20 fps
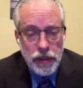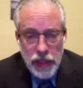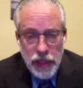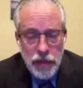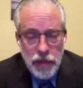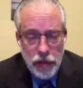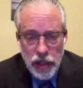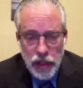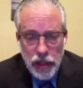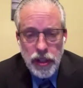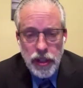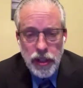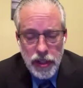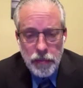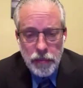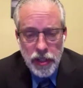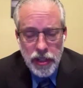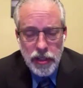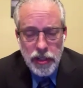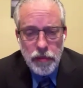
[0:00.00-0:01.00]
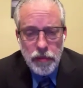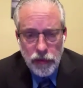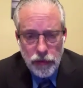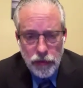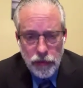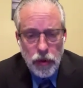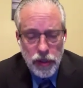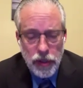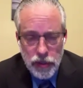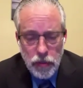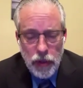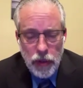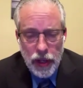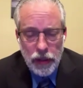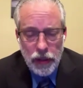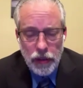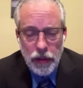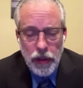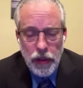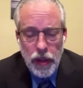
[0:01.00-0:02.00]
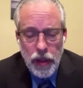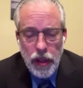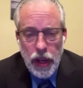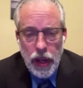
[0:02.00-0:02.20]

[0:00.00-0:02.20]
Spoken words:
a lean budget, as mentioned before, as well.